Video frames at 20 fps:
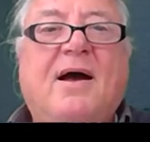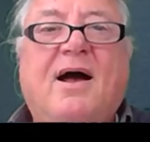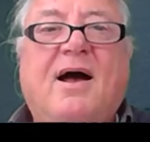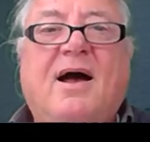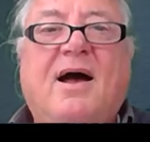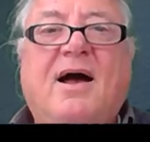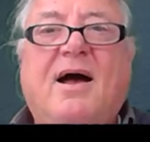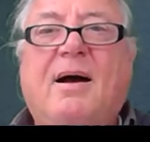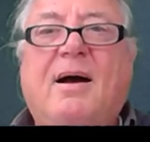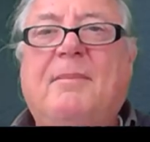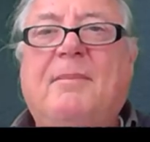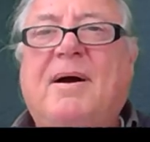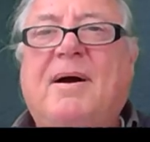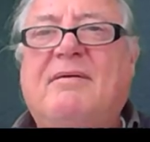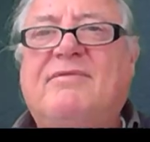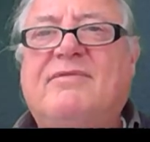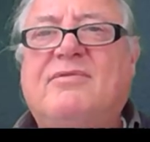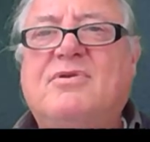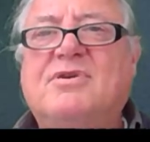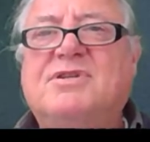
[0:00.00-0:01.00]
um,
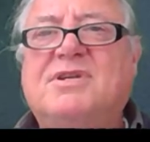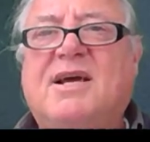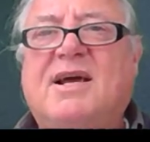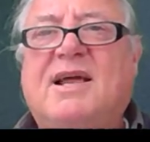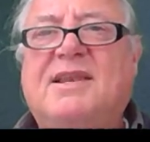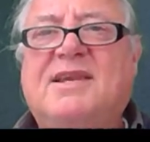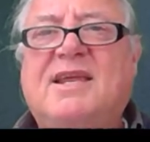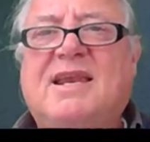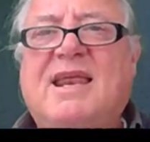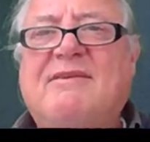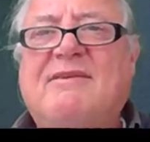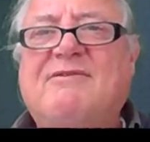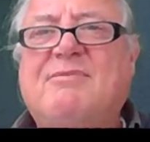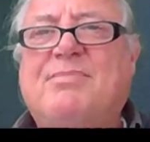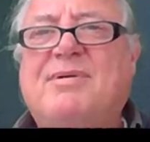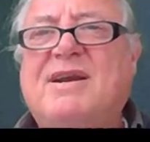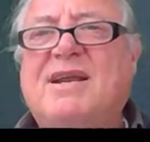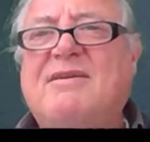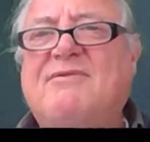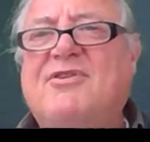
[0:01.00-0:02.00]
unfortunately I did have a
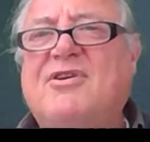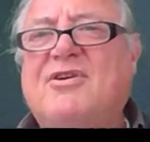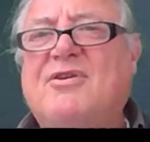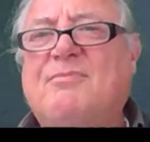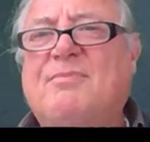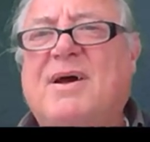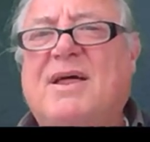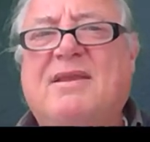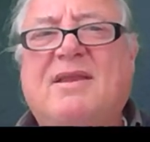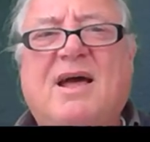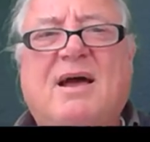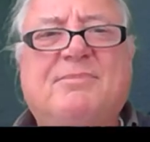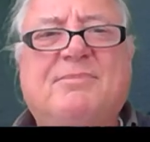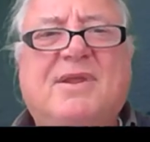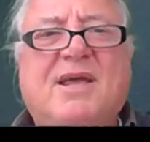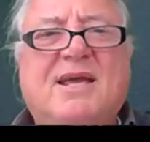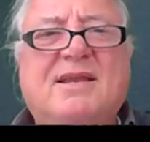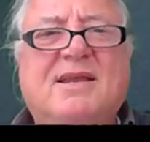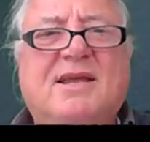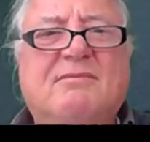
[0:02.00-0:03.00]
preview, but
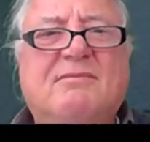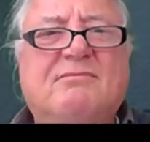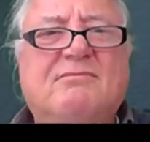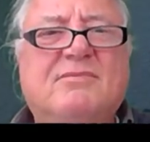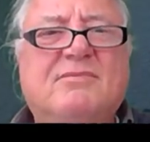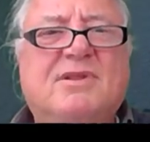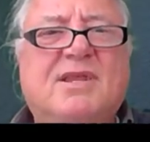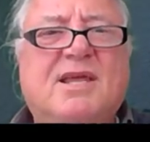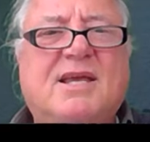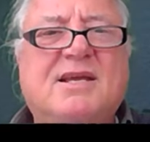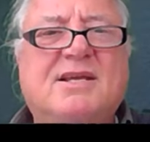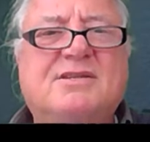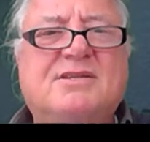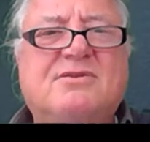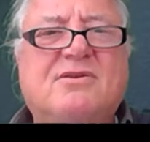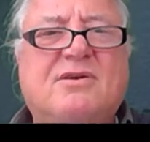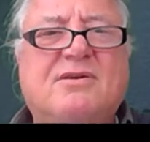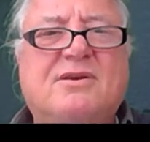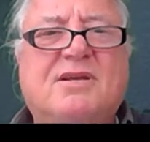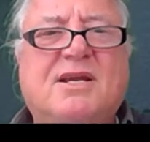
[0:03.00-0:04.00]
updating thing, it's
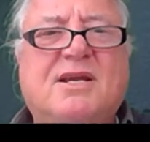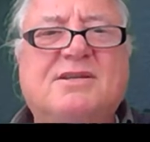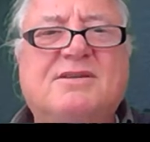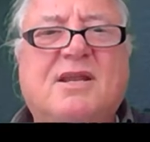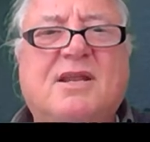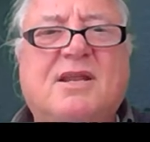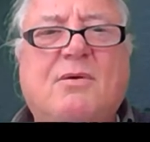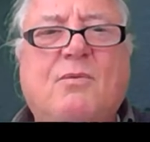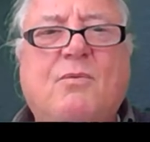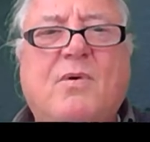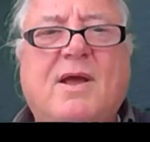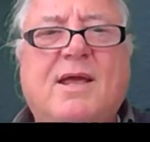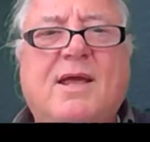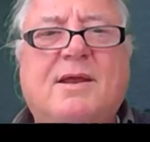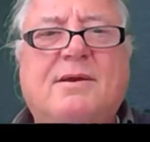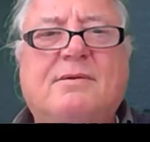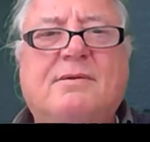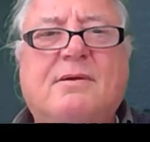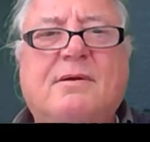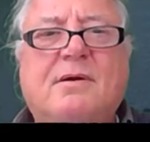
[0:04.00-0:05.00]
gone and done something
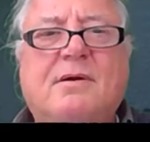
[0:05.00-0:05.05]
weird.